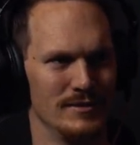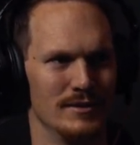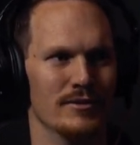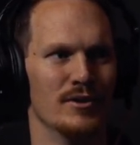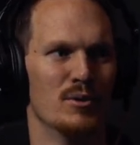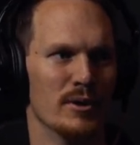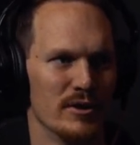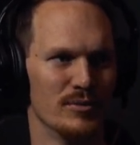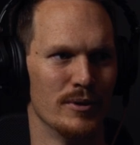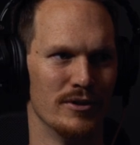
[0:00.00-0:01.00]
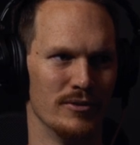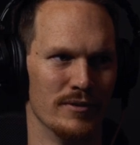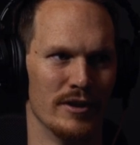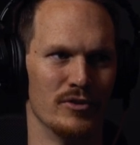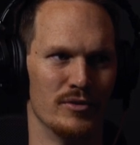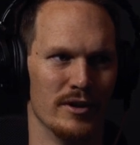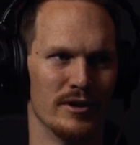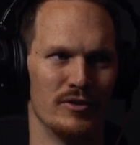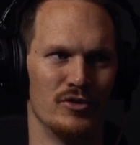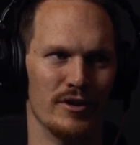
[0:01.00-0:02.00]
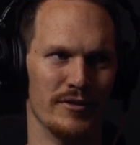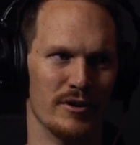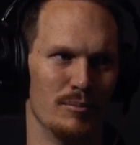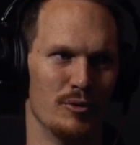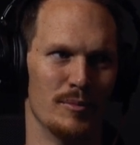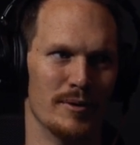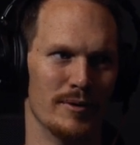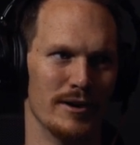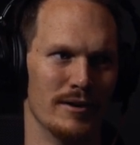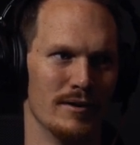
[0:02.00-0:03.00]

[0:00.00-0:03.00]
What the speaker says: And the quickest way to do that is increasing the unemployment rate.